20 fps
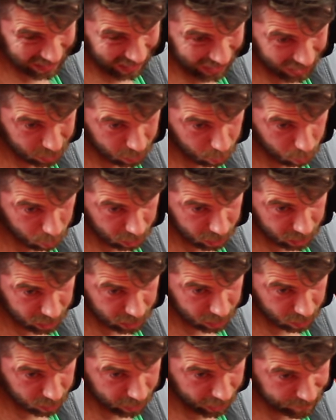not gonna work,
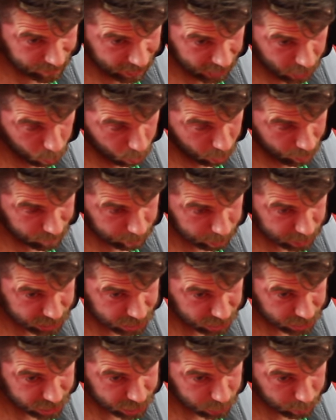okay? If I go off, I'm
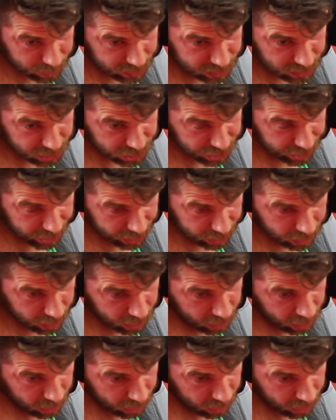just gonna squeeze his chin,